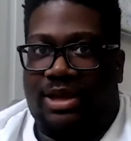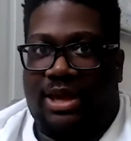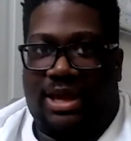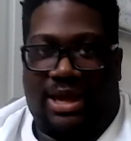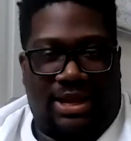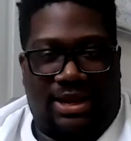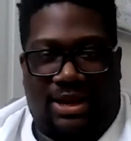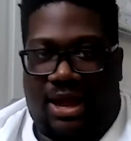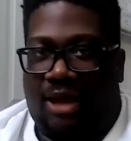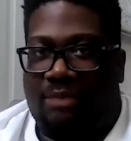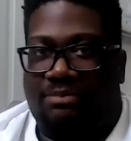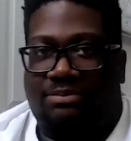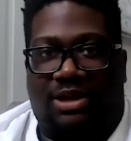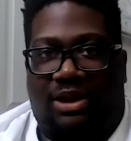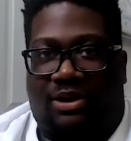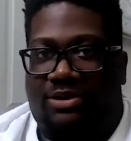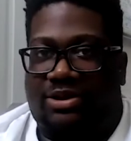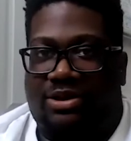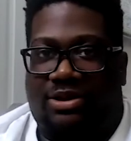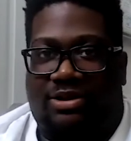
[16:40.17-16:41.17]
And I'm
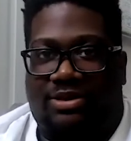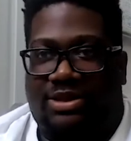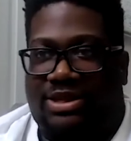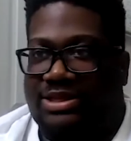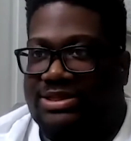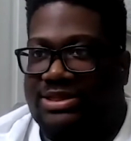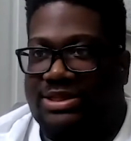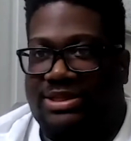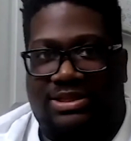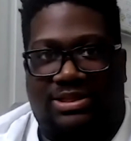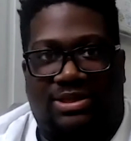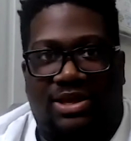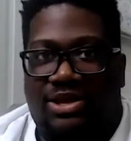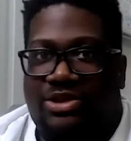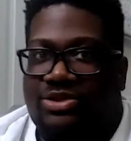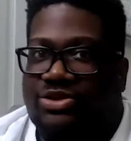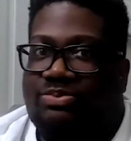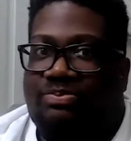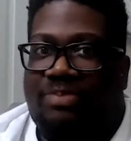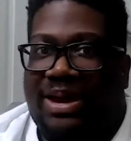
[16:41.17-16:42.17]
talking, this is
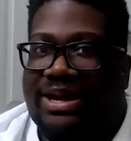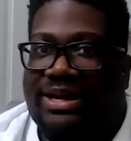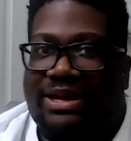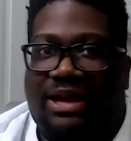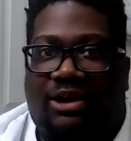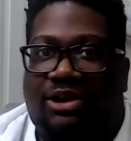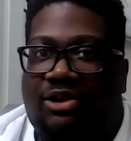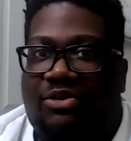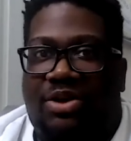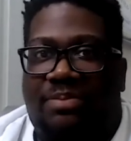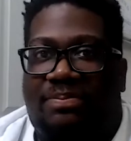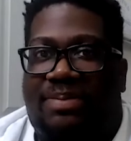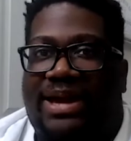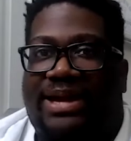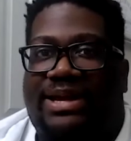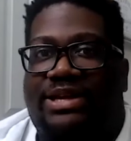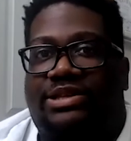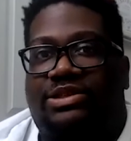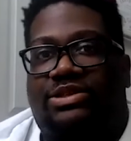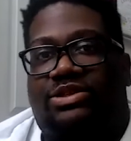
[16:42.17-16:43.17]
back all the way
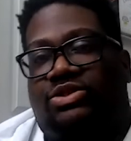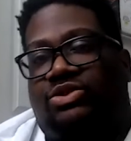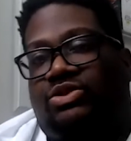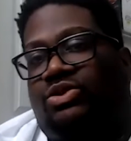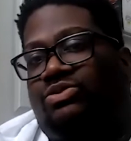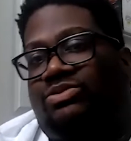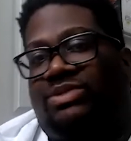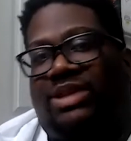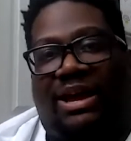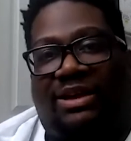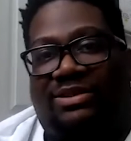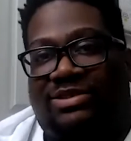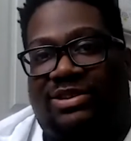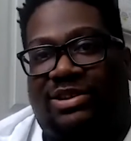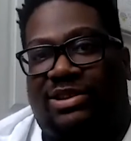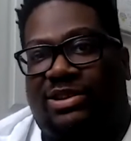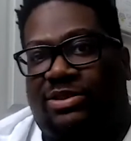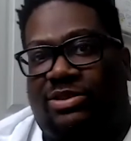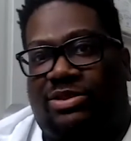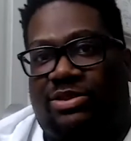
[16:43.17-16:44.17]
back in
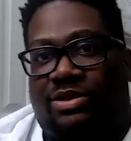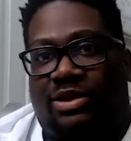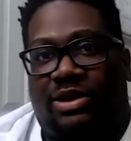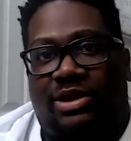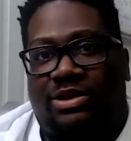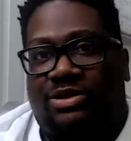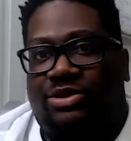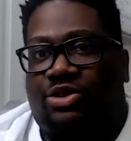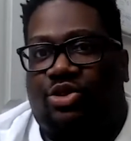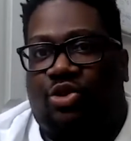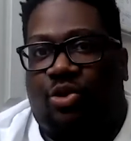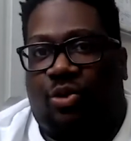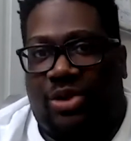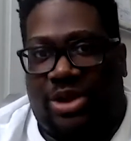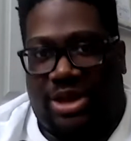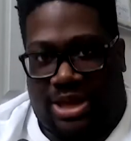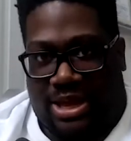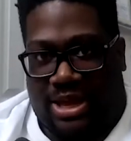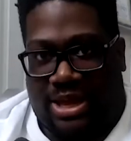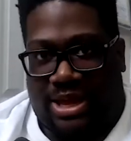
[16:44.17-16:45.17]

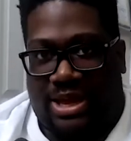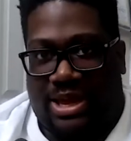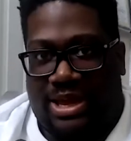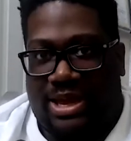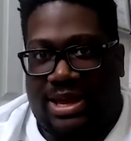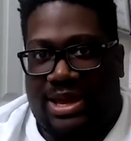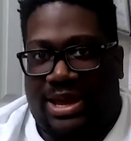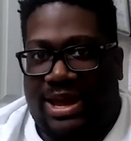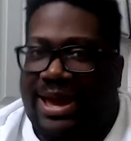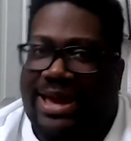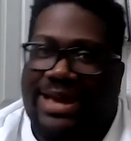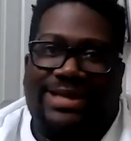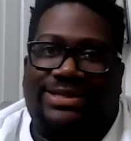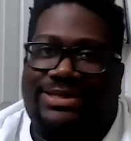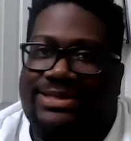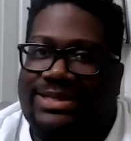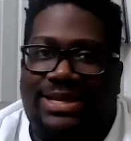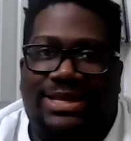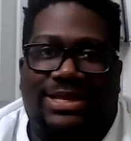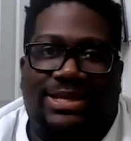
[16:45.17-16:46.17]
2003,
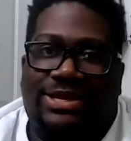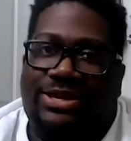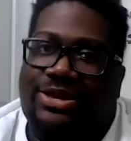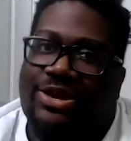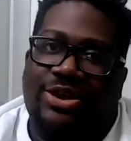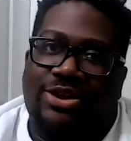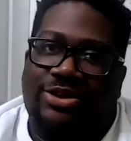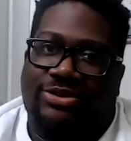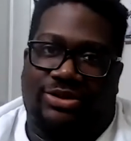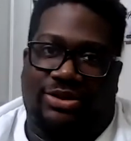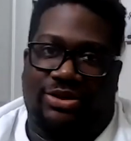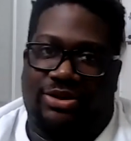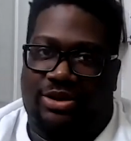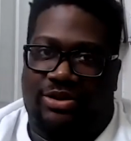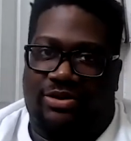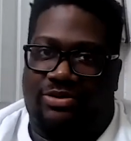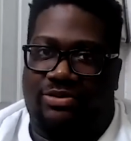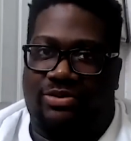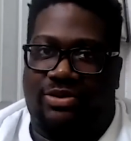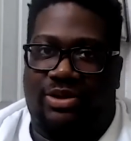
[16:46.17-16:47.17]
18 years
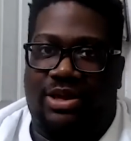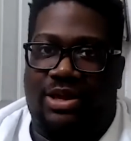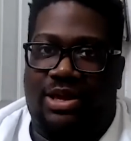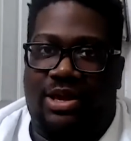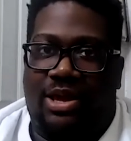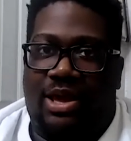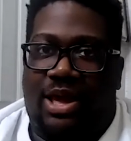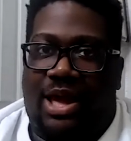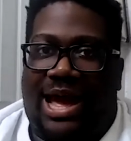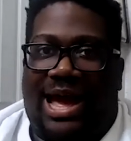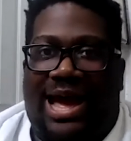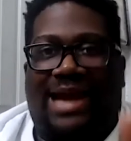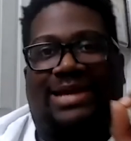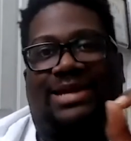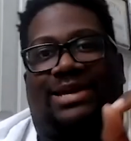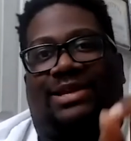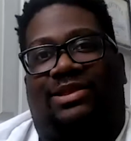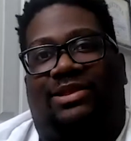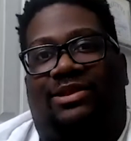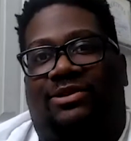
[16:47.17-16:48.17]
ago. I
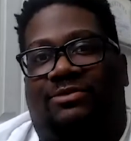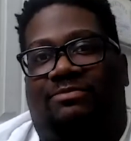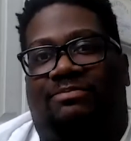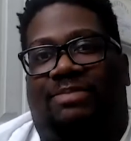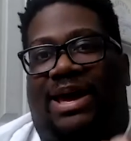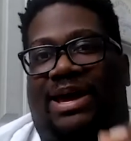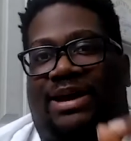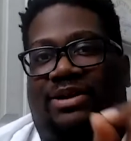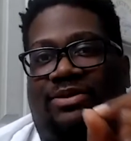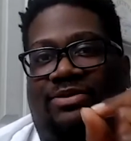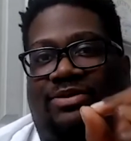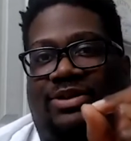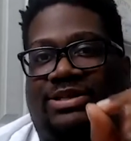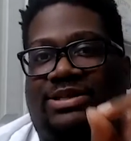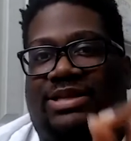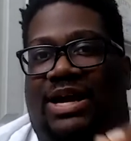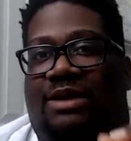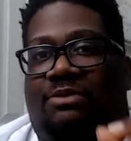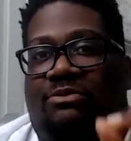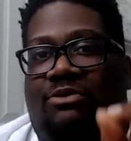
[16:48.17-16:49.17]
can look back on the
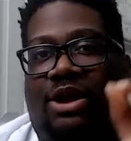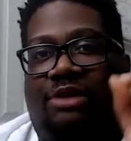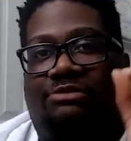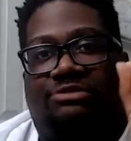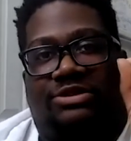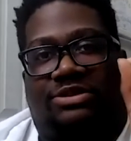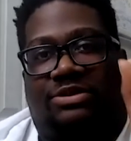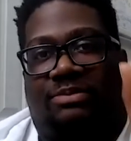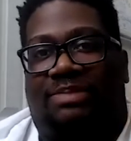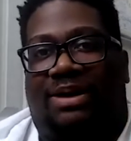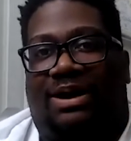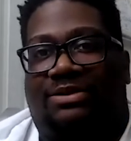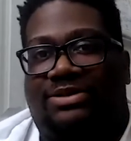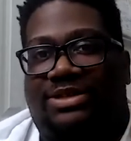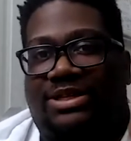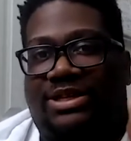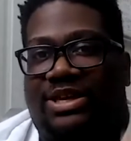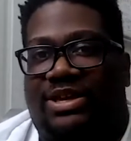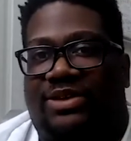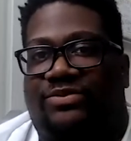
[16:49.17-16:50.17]
time where I was about
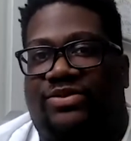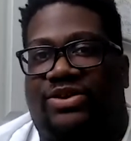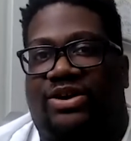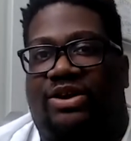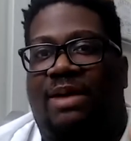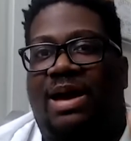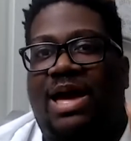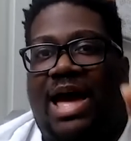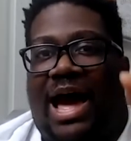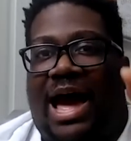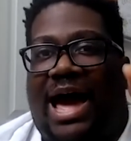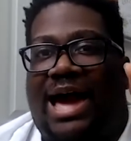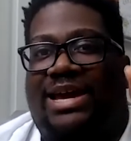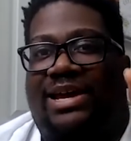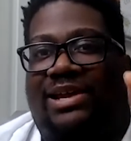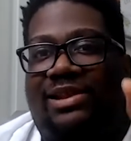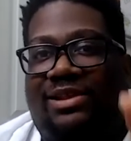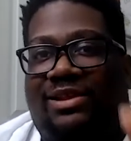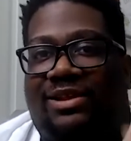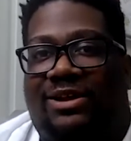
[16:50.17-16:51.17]
to give up. I
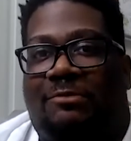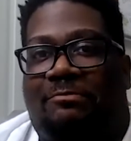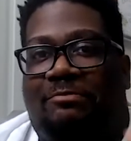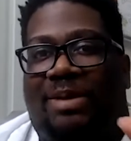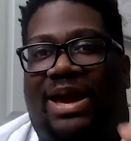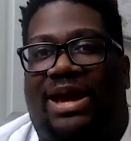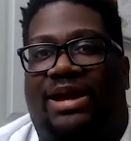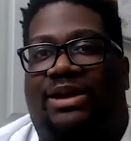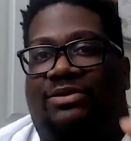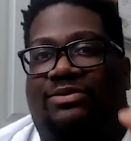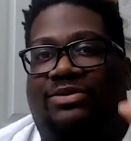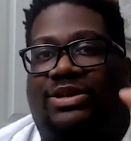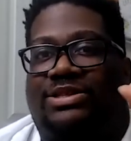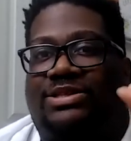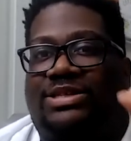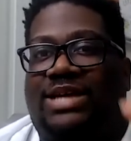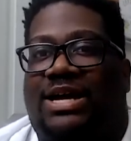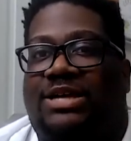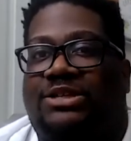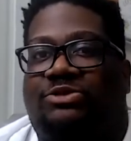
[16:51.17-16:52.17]
can look back on the
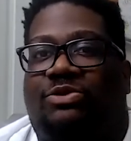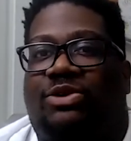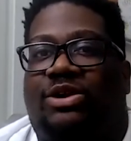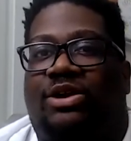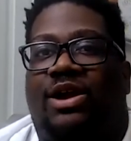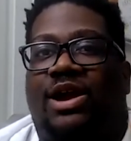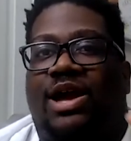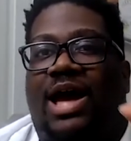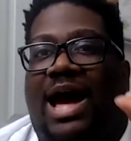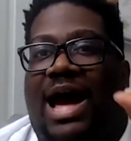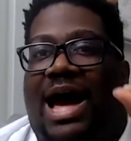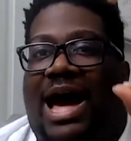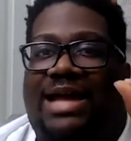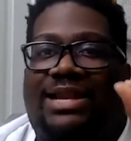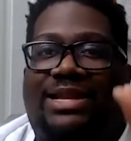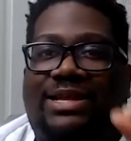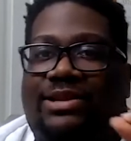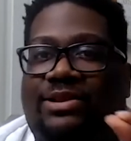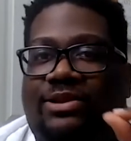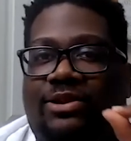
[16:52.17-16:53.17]
times where I
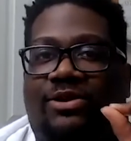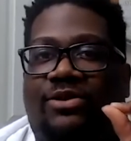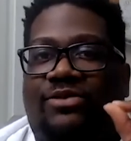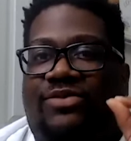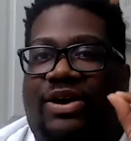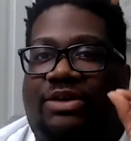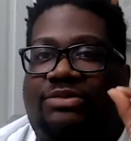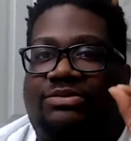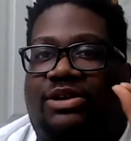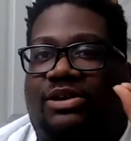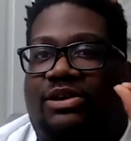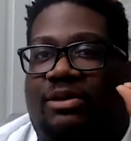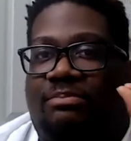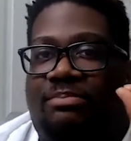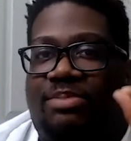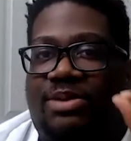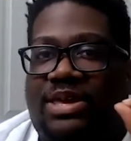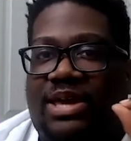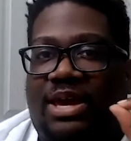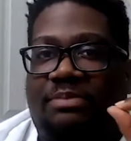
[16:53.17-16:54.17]
didn't know if I was going to
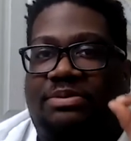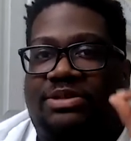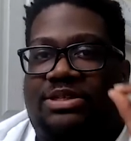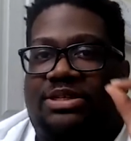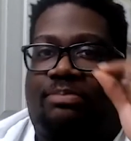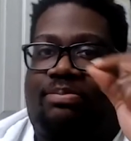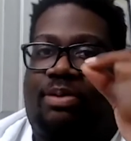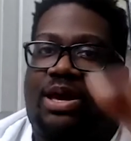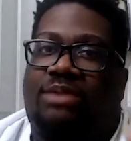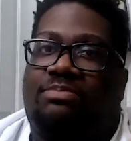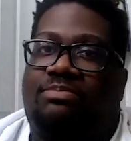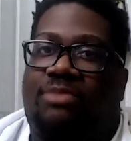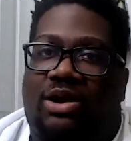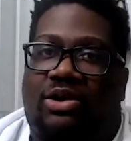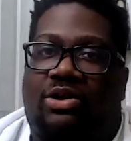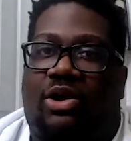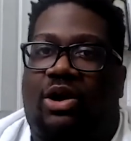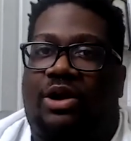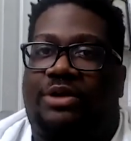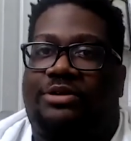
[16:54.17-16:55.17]
be able to pay my
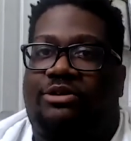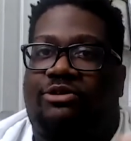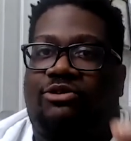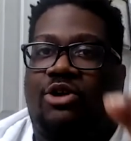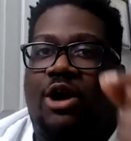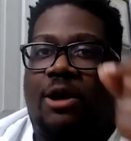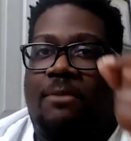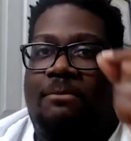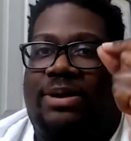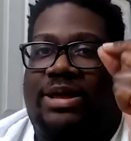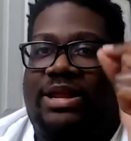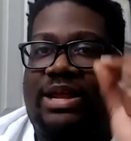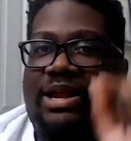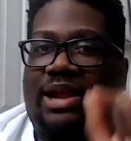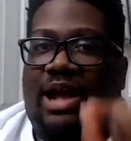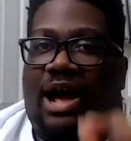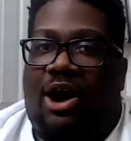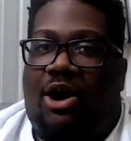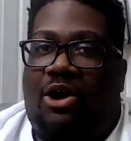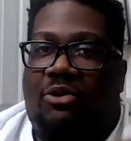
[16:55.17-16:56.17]
car note, but it
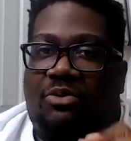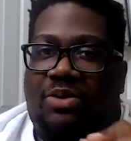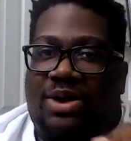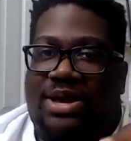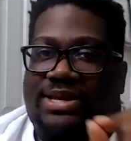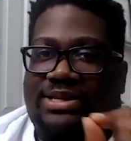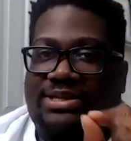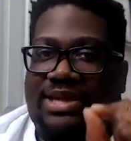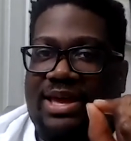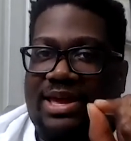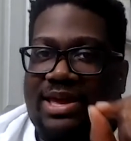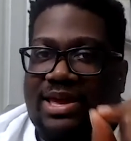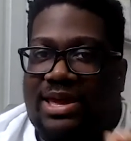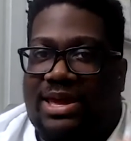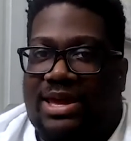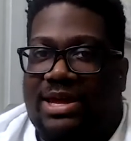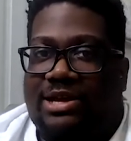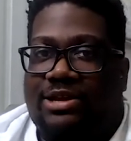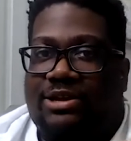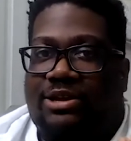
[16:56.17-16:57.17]
always
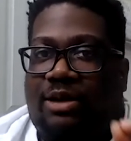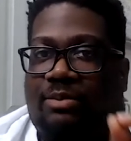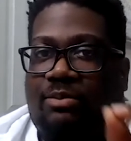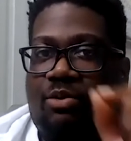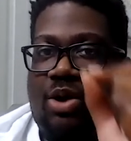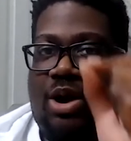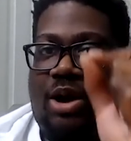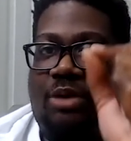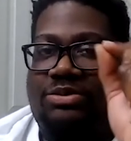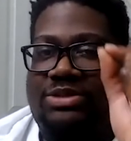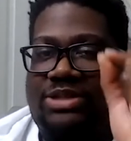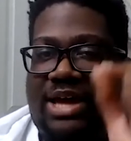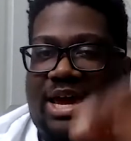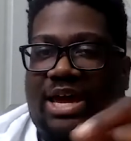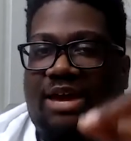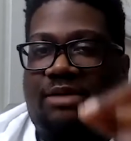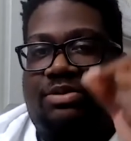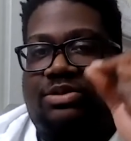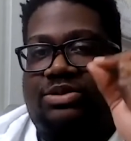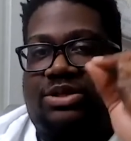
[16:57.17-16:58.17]
ended up where I was
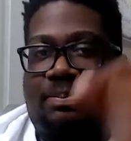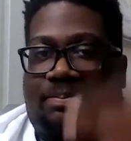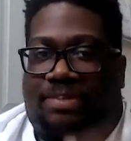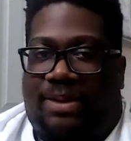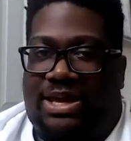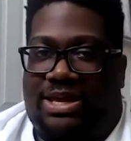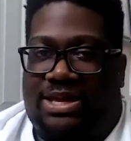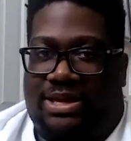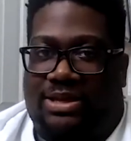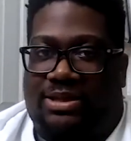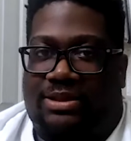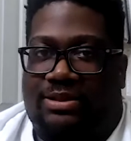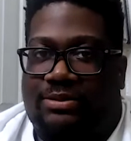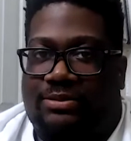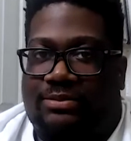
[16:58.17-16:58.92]
able to pay it.